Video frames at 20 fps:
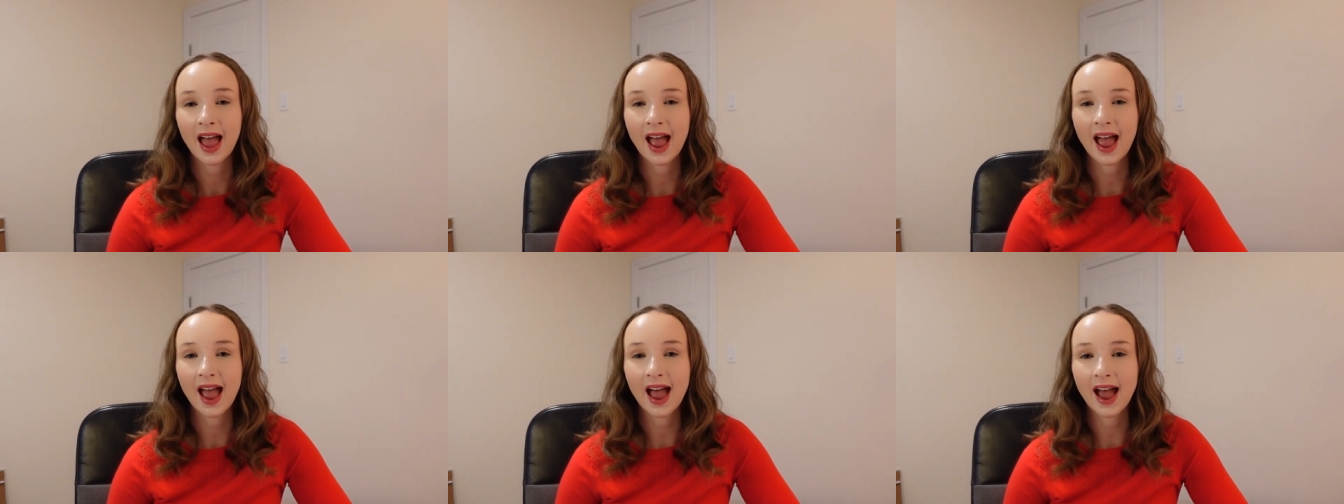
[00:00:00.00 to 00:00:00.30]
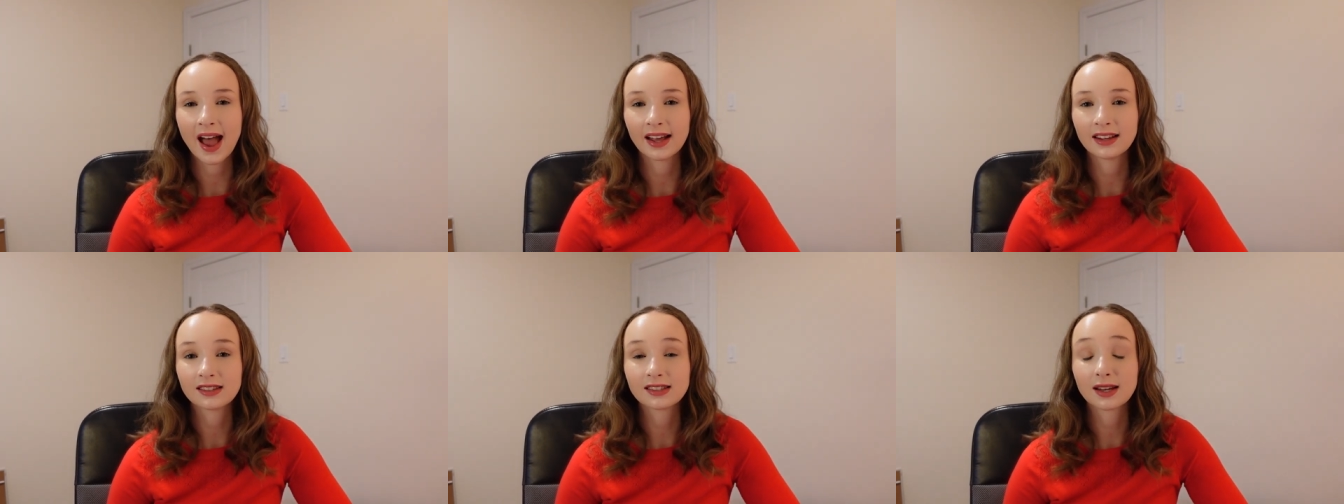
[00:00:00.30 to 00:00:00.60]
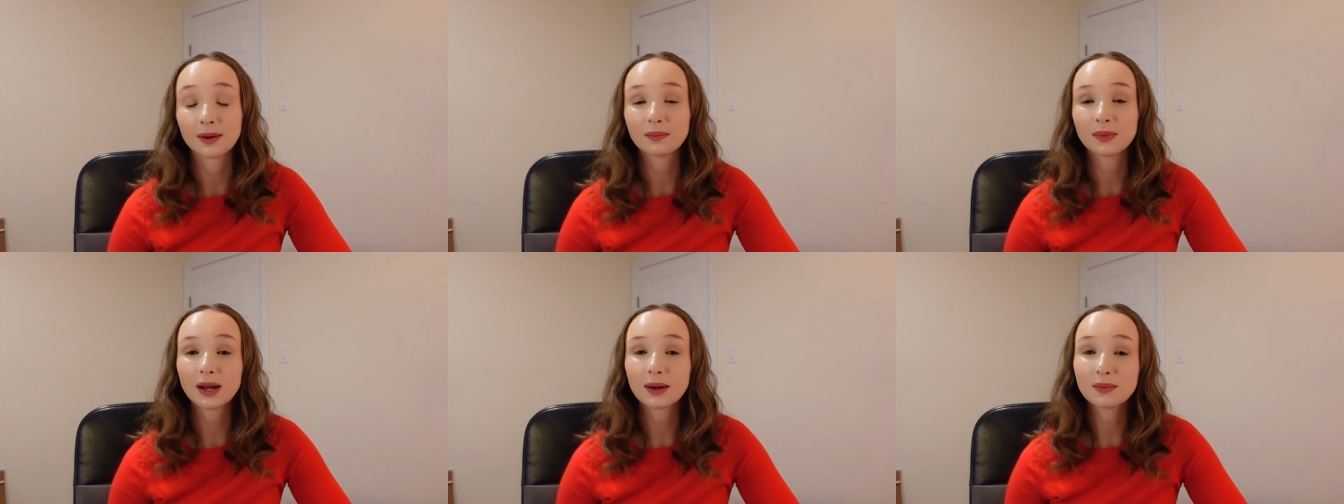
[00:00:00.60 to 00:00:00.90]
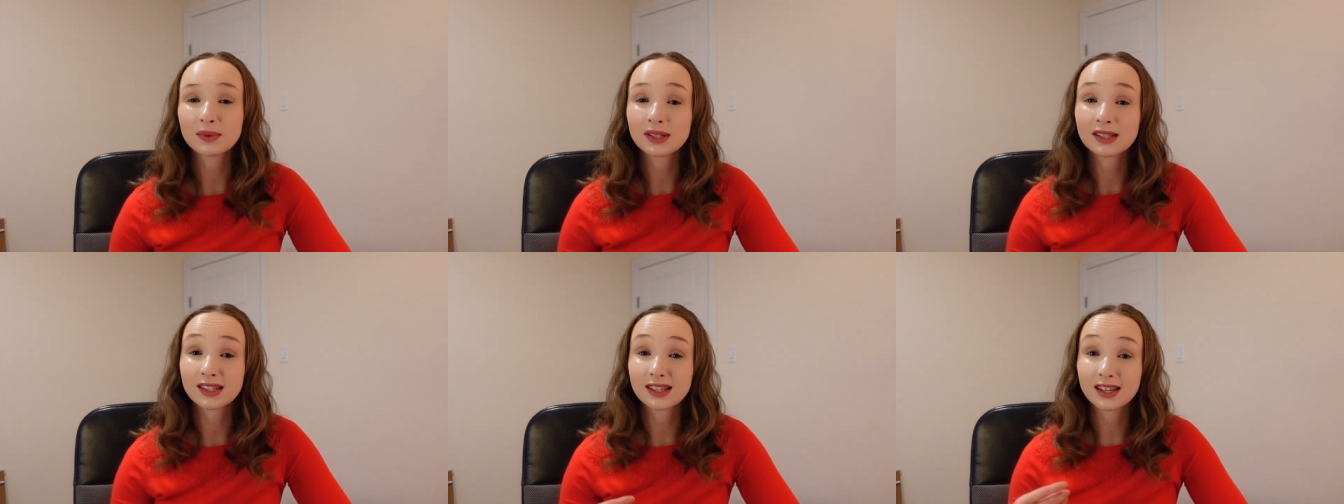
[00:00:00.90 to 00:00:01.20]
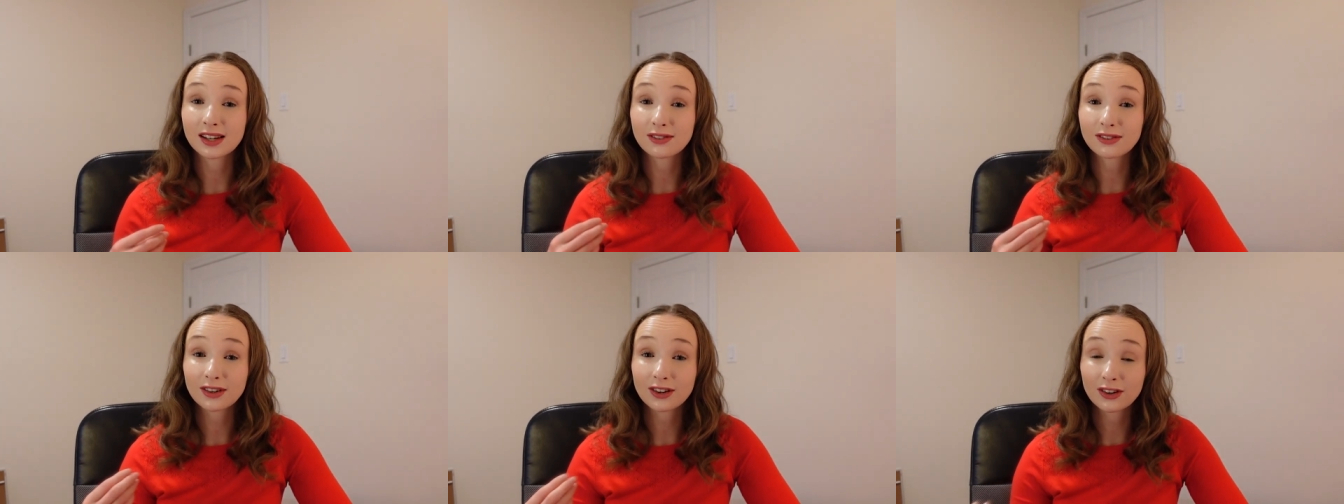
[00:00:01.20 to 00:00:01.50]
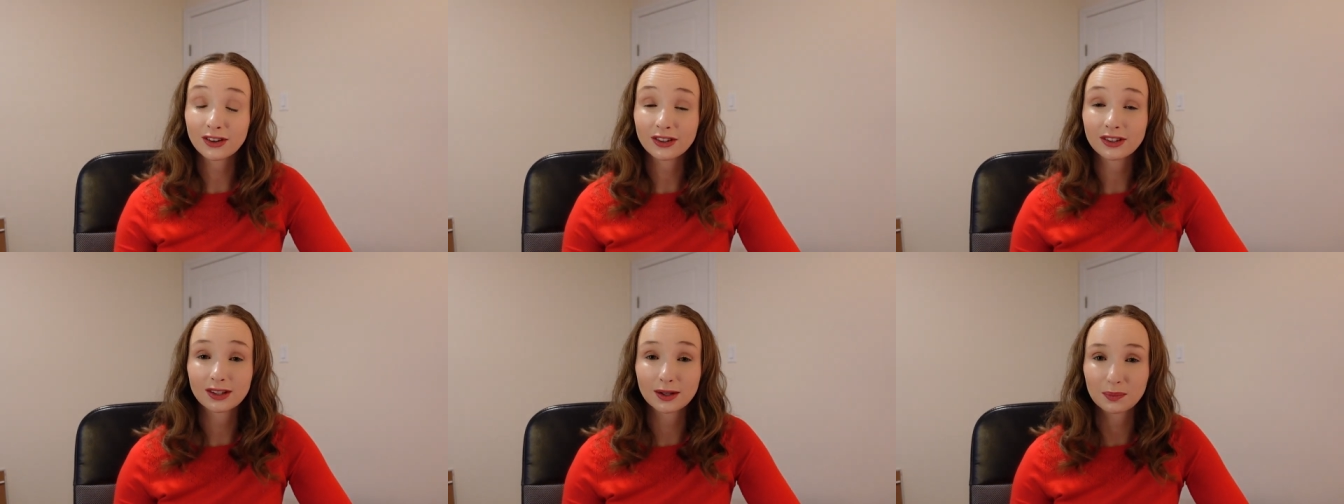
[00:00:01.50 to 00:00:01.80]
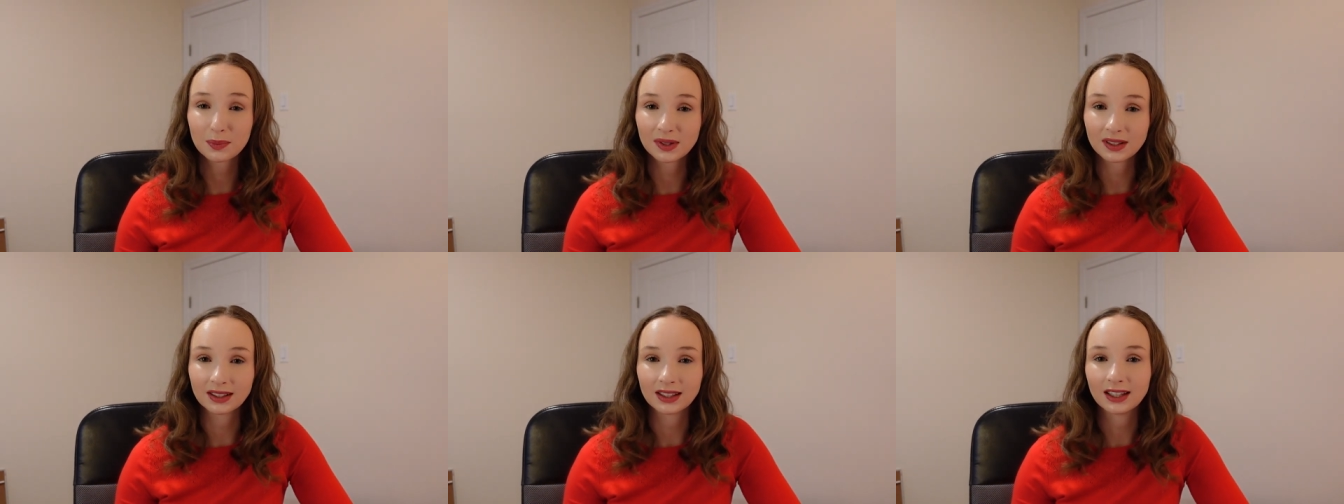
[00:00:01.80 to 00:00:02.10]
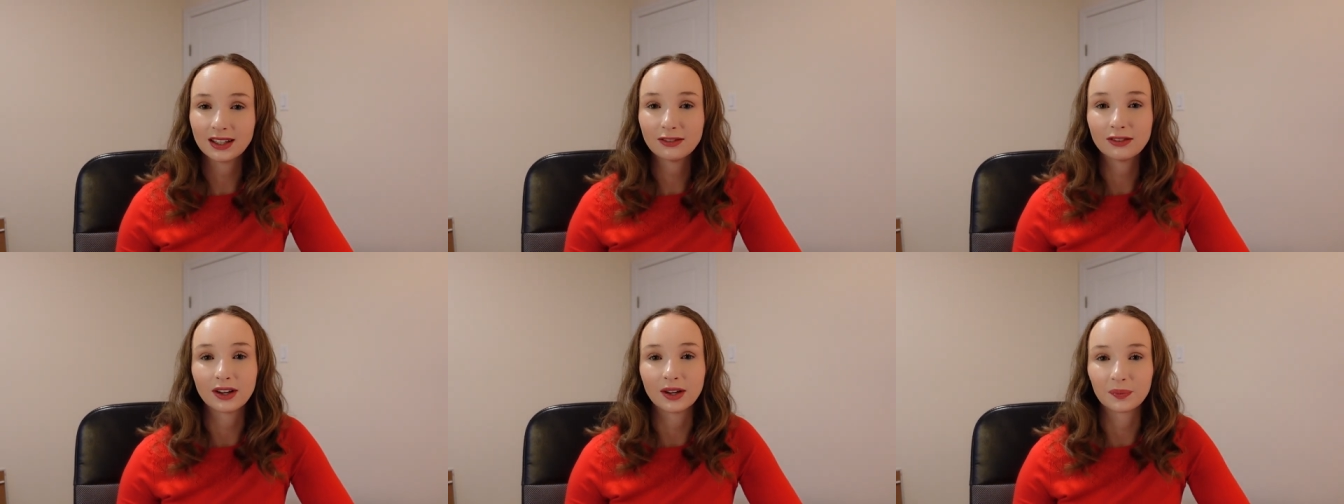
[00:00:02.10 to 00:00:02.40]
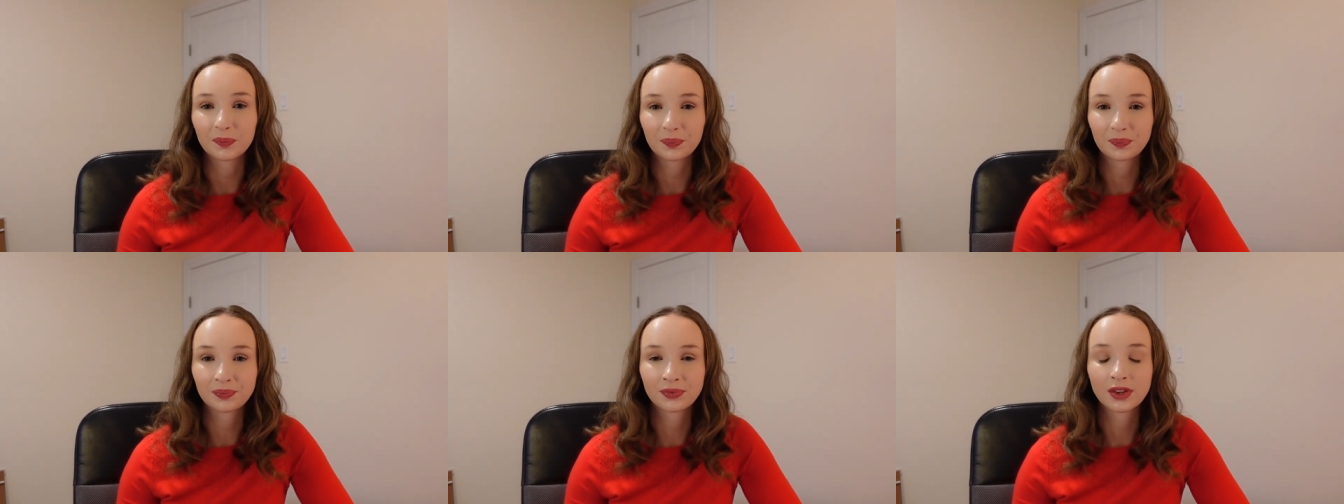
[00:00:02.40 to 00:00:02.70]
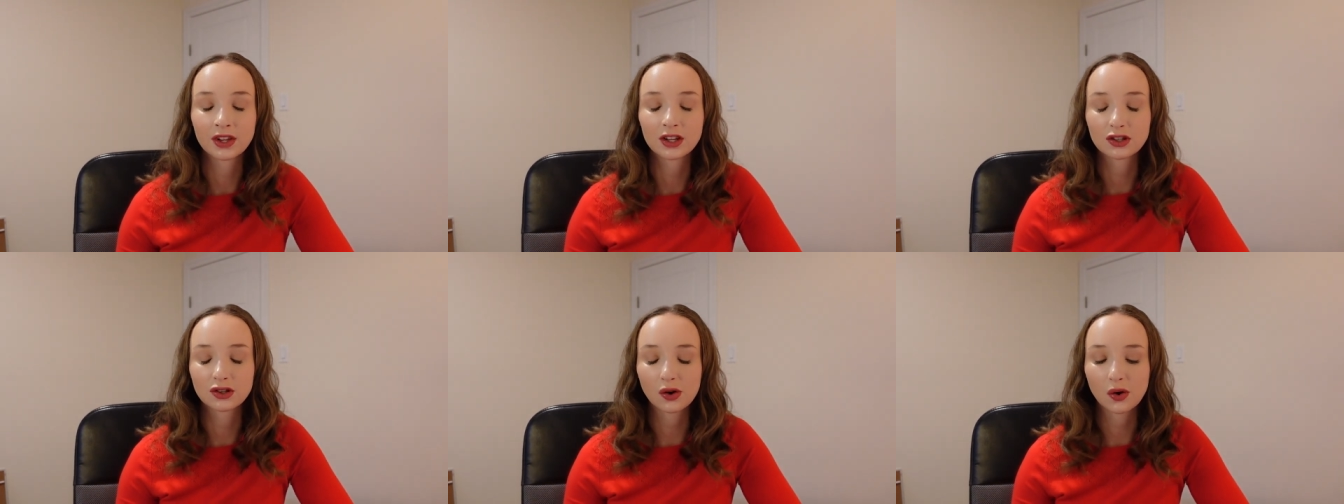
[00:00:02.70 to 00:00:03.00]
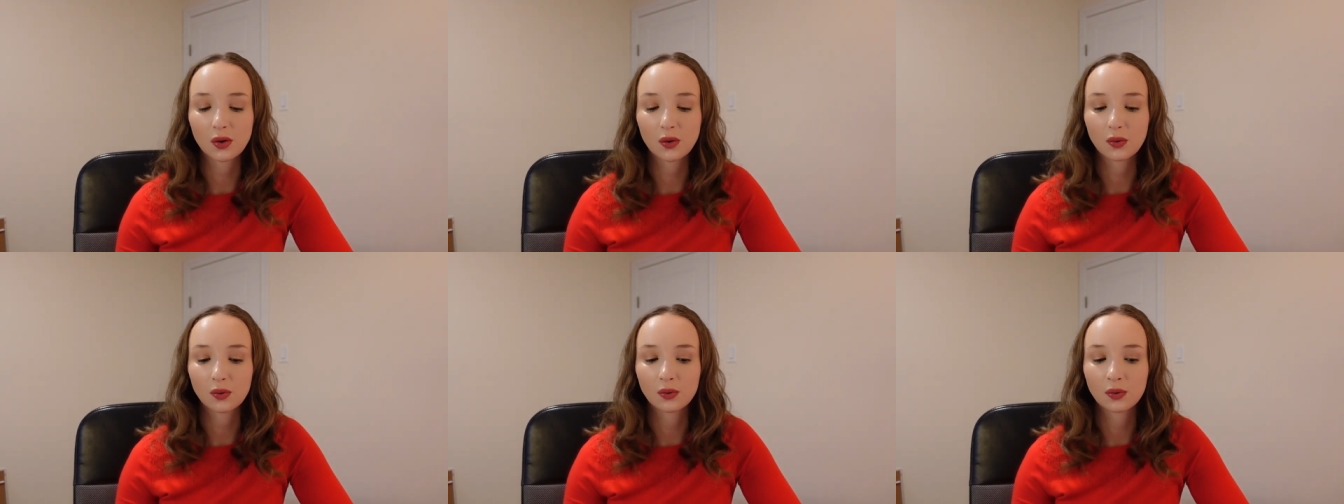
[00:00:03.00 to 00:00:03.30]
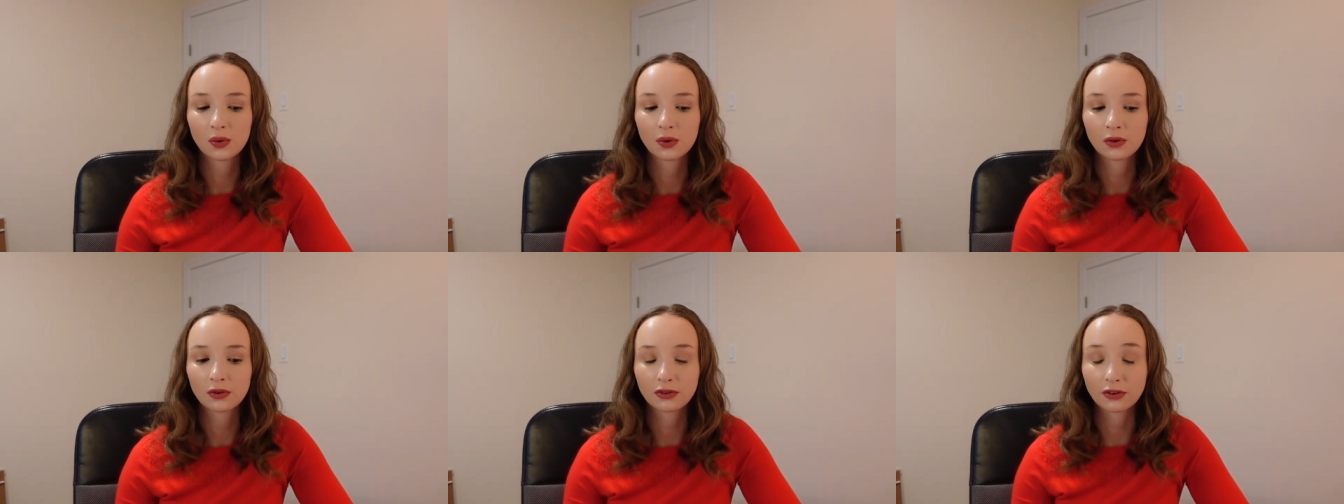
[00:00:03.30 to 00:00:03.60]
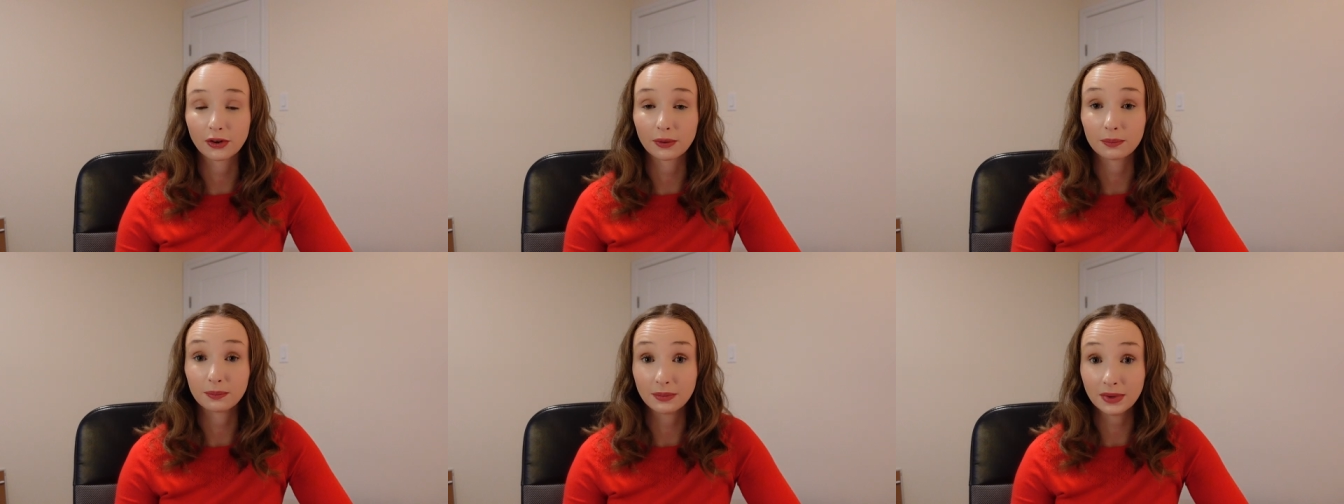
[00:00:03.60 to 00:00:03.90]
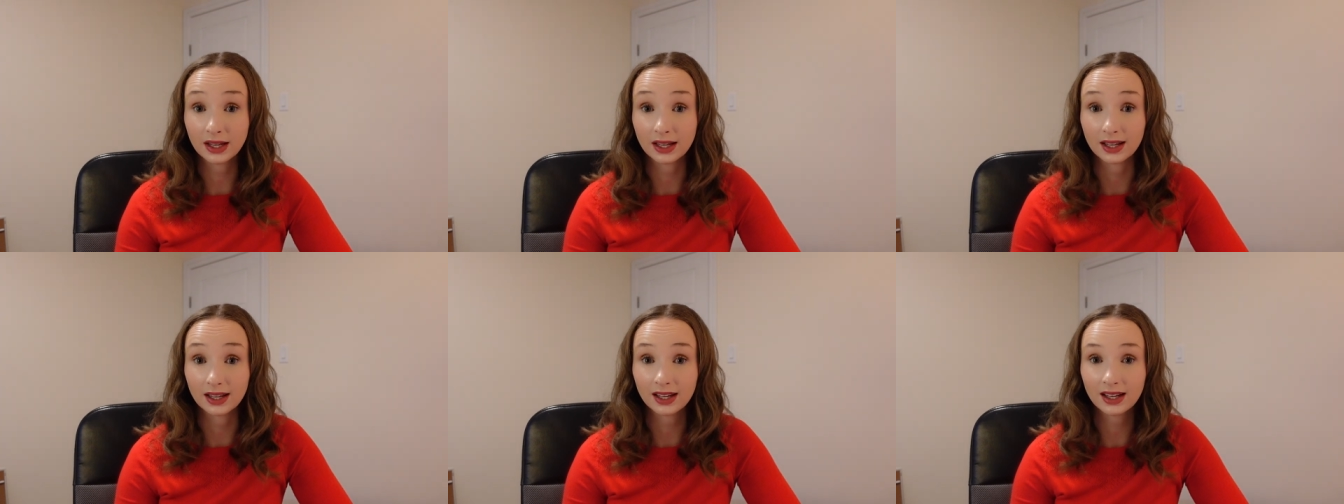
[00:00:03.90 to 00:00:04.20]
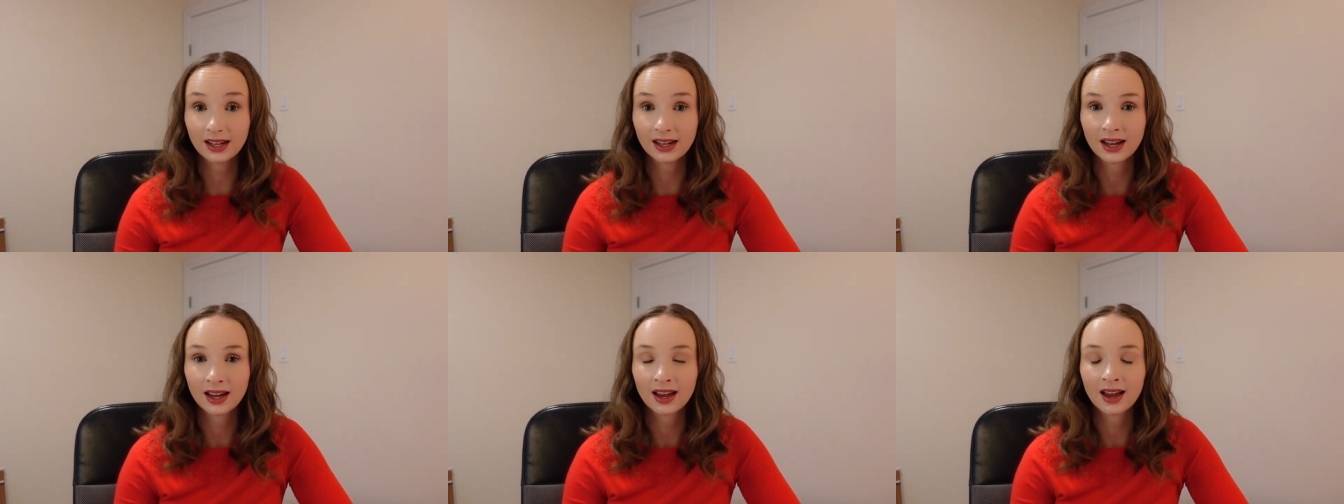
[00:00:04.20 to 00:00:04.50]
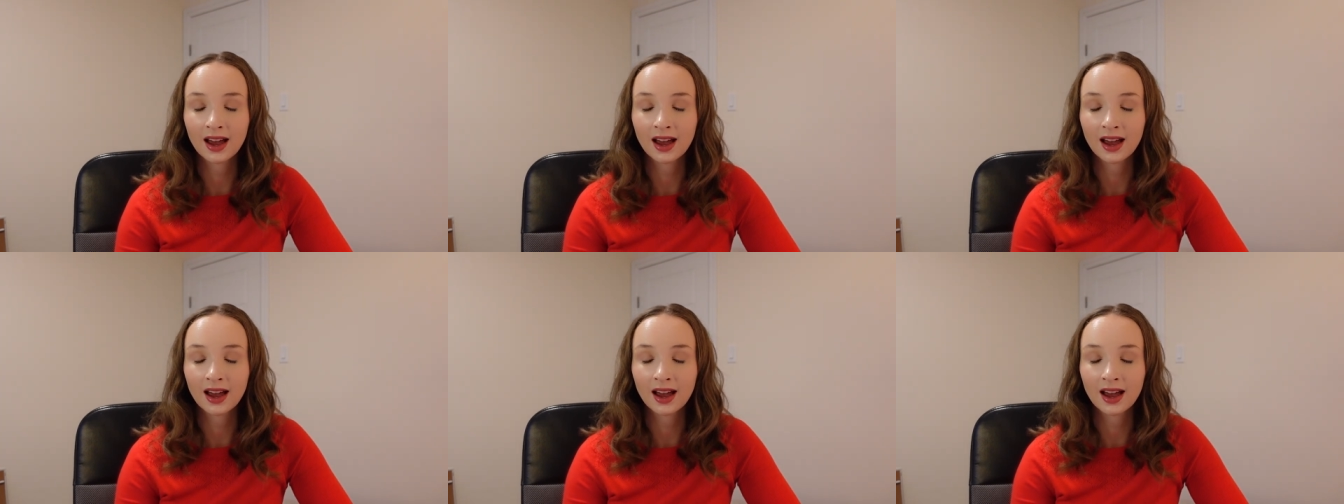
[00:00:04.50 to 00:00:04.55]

and sometimes difficult to believe in. So for me,